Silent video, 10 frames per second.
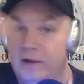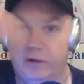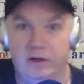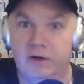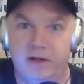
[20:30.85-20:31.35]

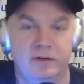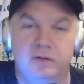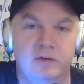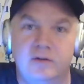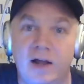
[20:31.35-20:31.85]
You know,
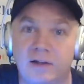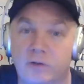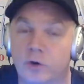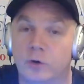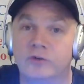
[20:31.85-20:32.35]
it's not
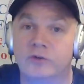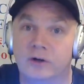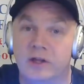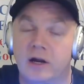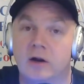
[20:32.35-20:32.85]
like those
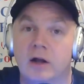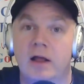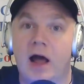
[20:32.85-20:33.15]
aren't there.